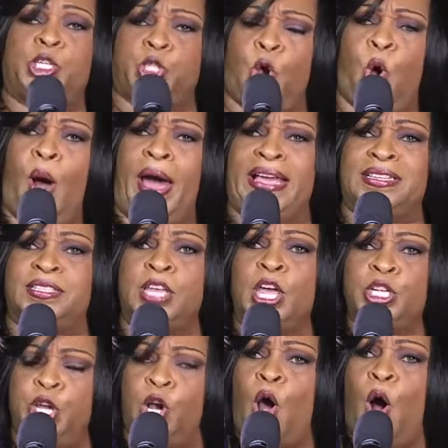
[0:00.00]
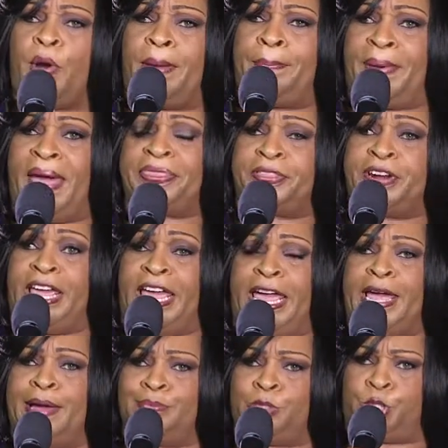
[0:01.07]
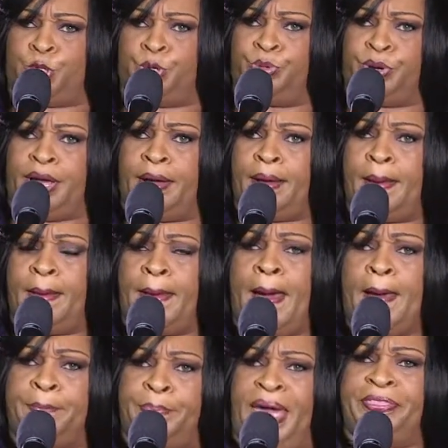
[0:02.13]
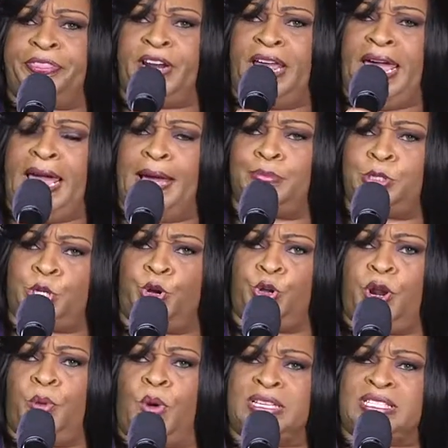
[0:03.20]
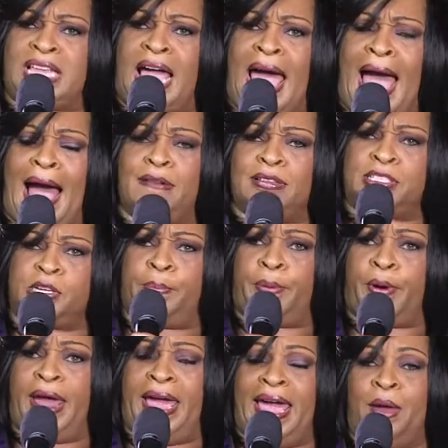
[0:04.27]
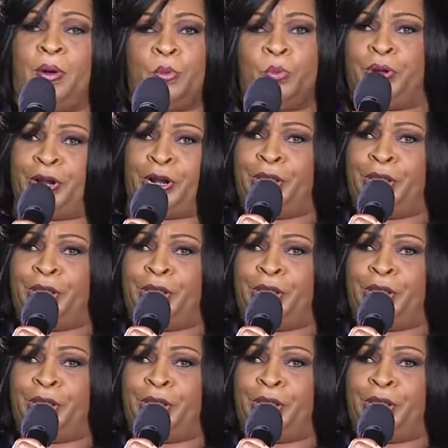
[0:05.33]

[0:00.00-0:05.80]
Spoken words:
choice to go to Bethlehem, Judah. Bethlehem, Judah was the house of bread with a